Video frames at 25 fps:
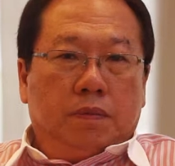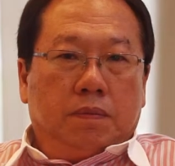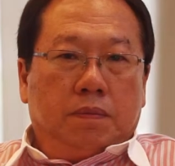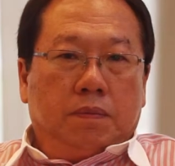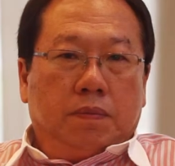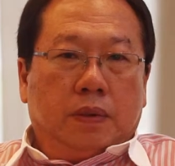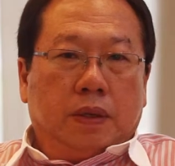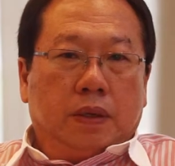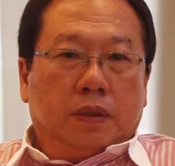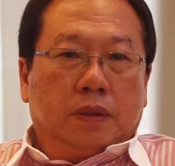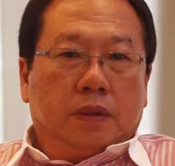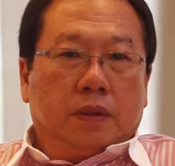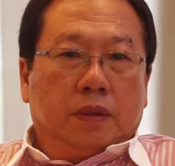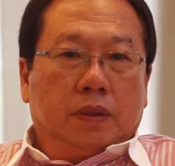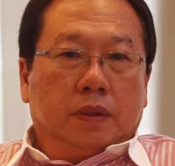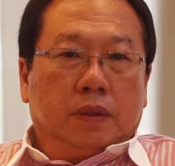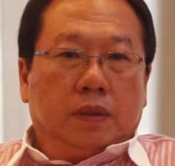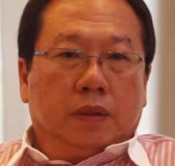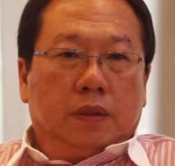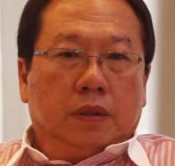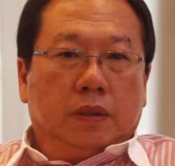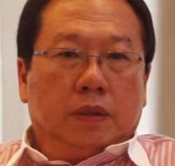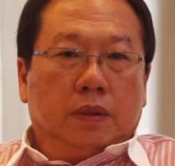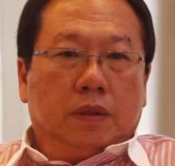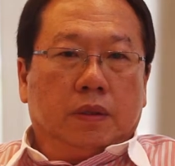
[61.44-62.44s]
But
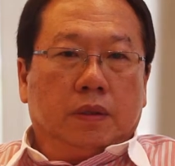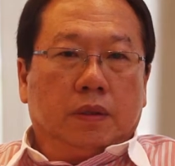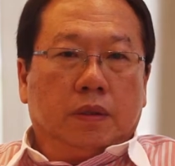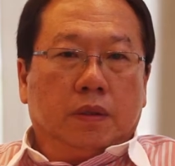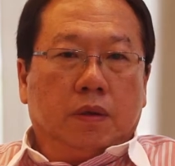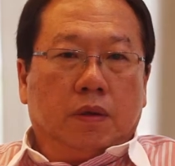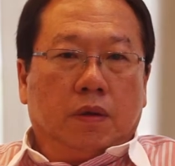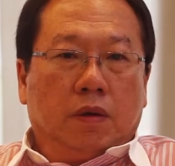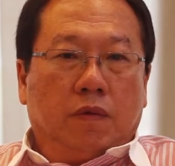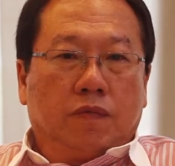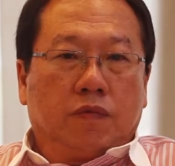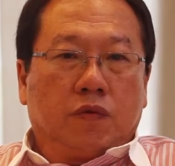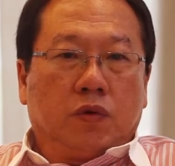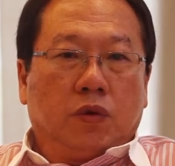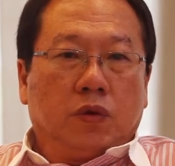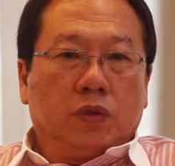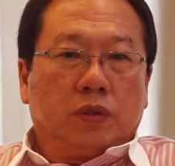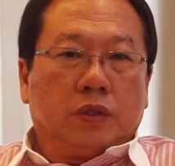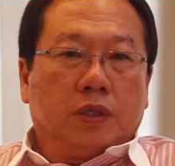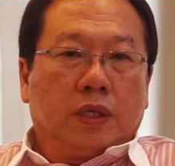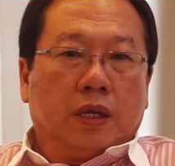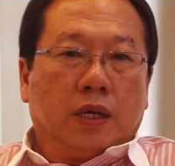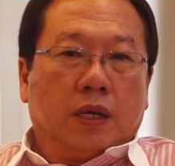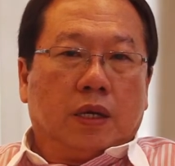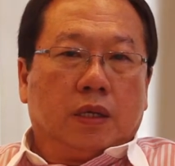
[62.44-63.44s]
of course,
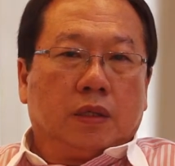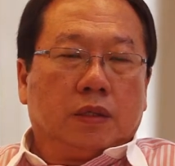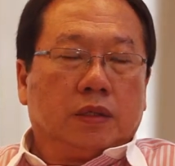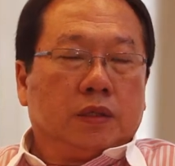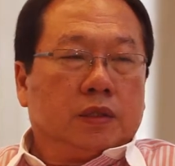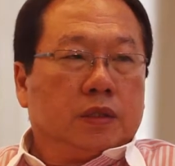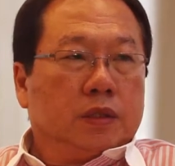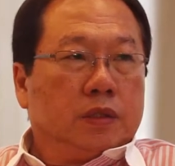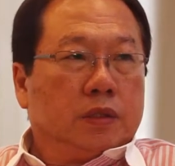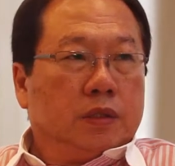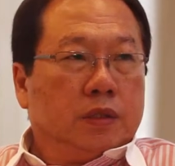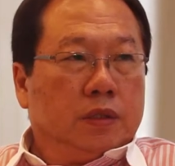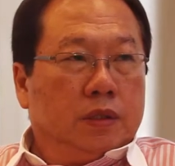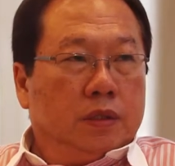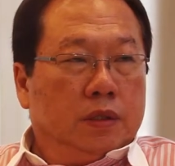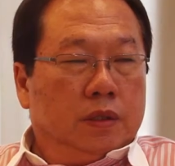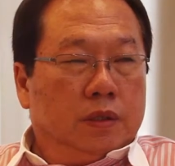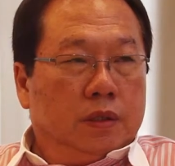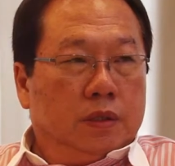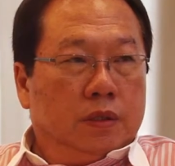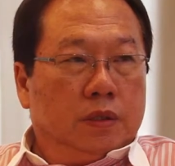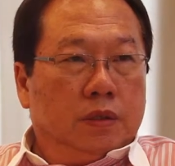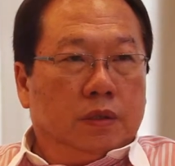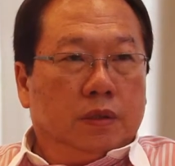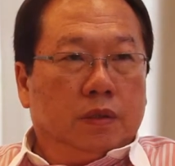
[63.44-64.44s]
there are
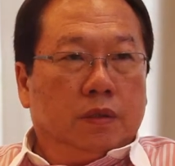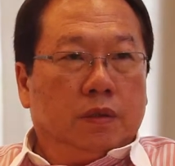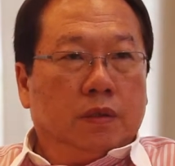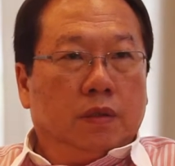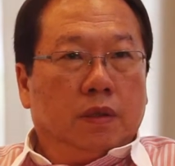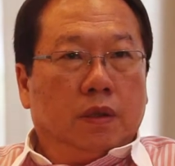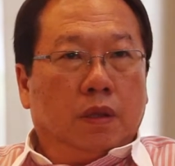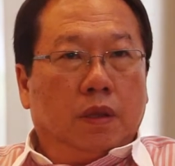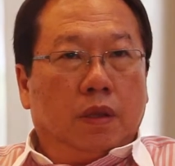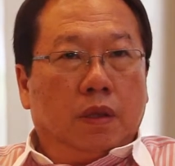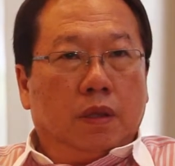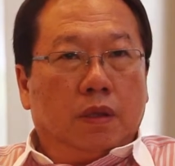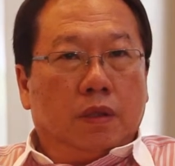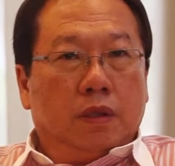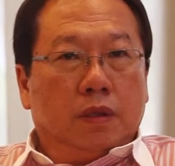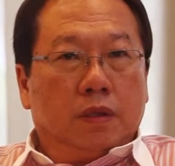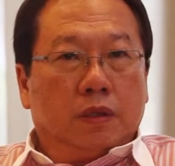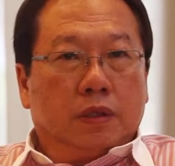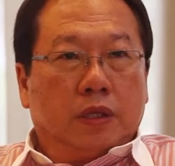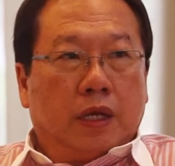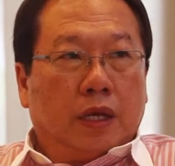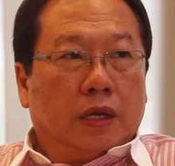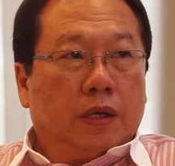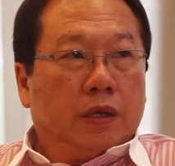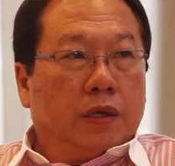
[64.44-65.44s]
certain
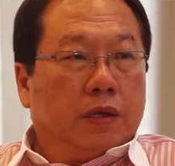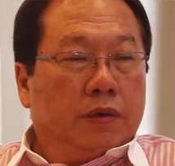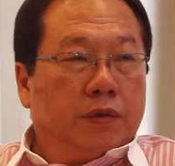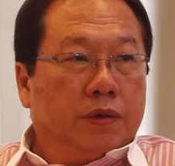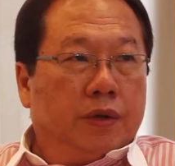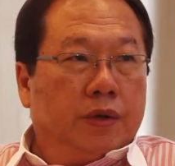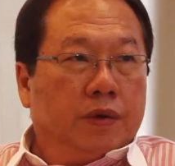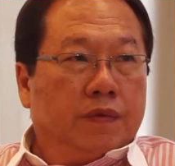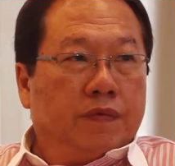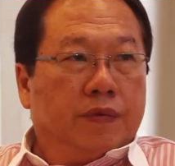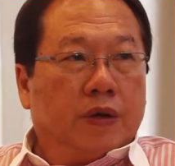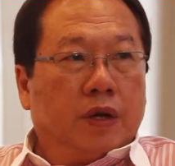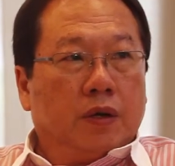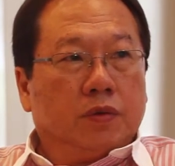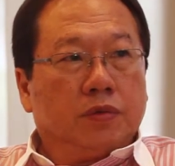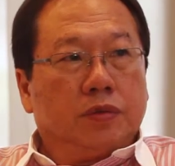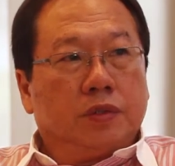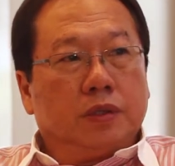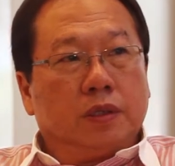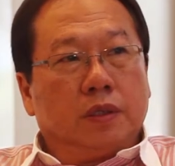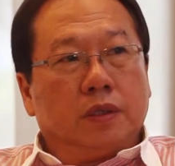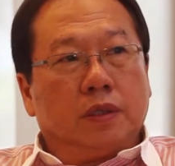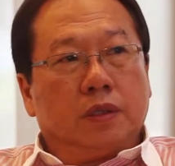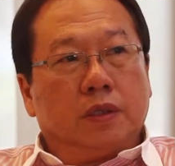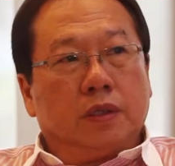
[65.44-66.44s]
category of
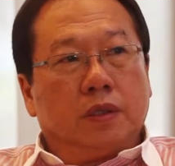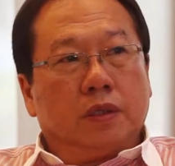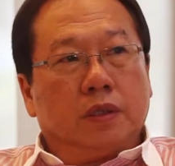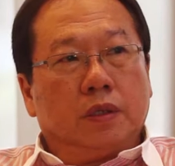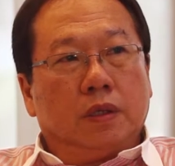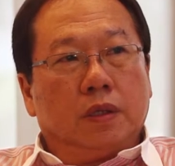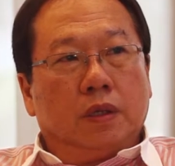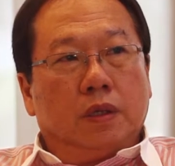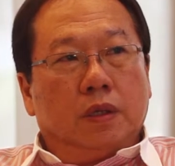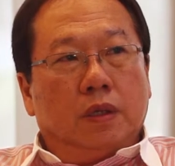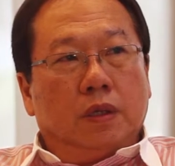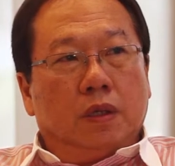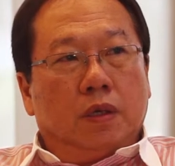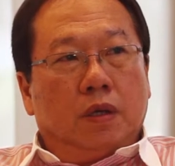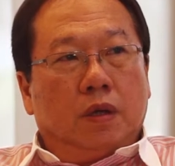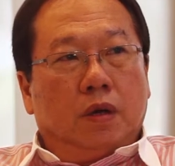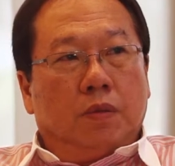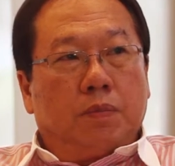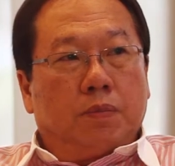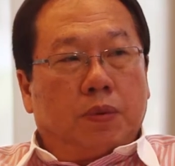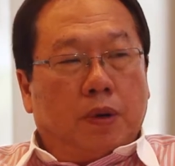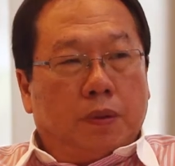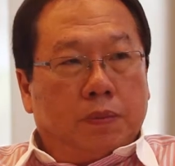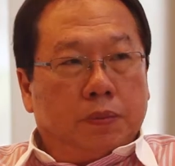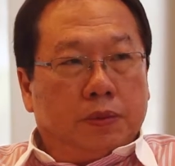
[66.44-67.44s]
housing or
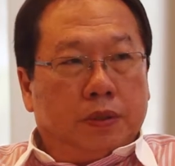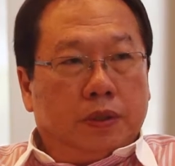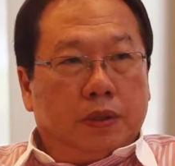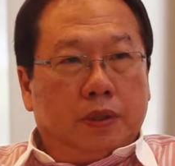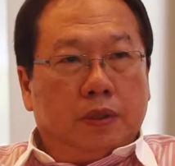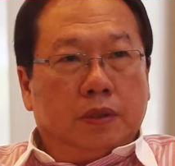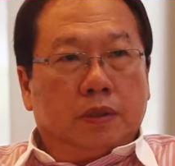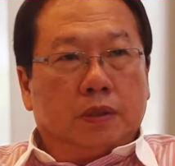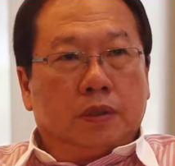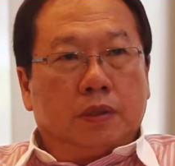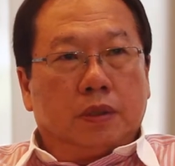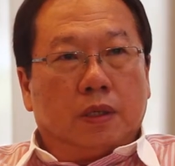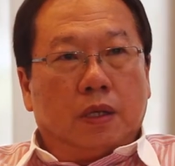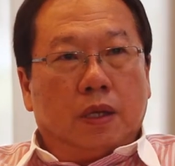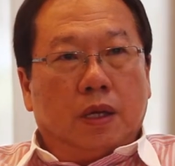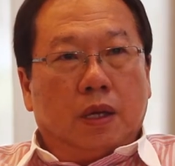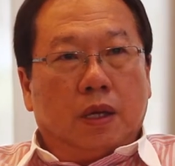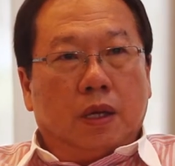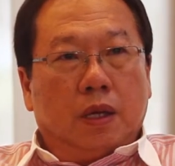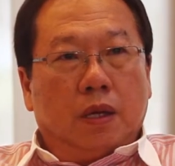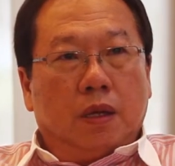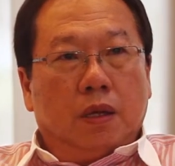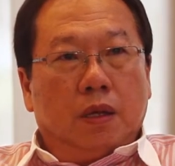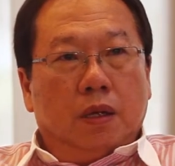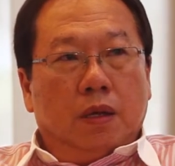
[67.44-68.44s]
properties
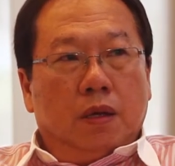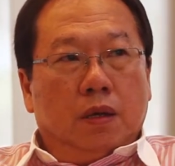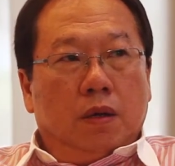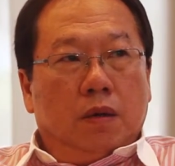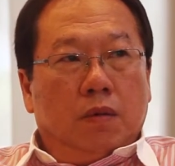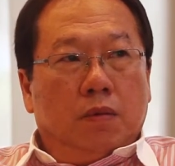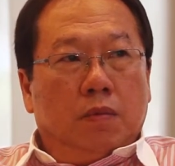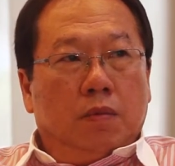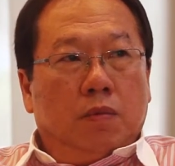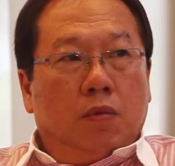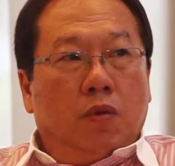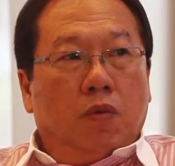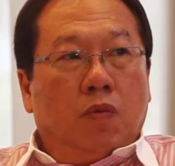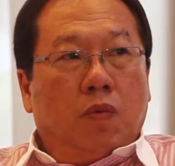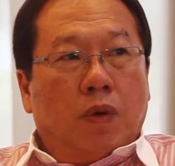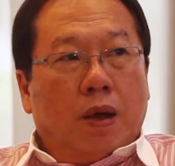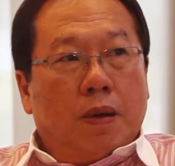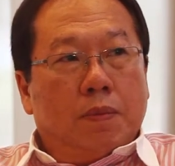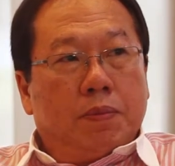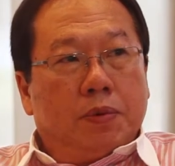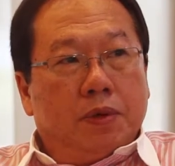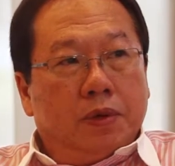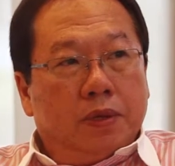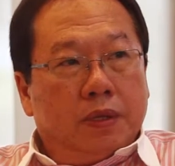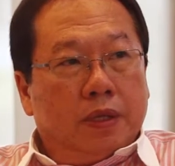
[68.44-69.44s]
are more
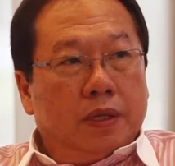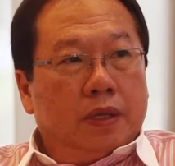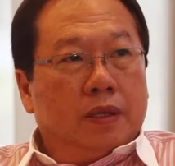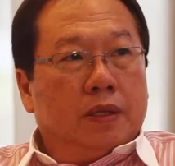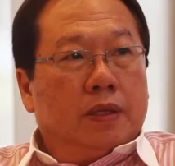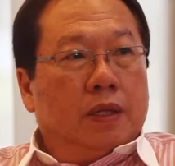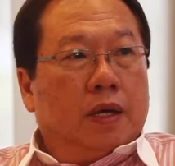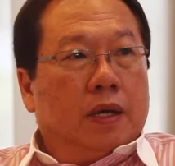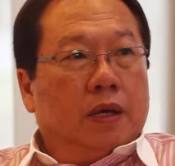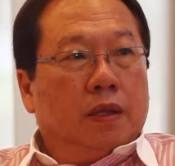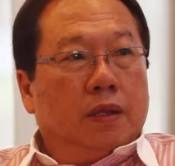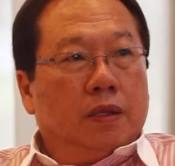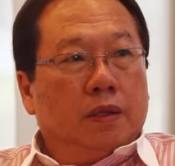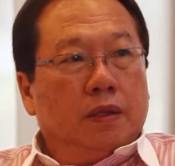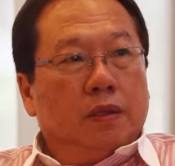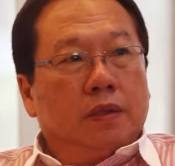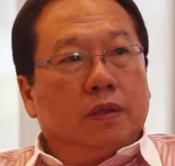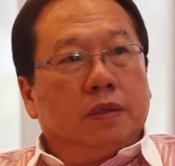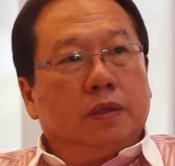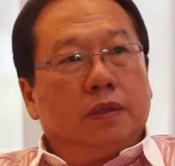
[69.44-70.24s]
vibrant than the other.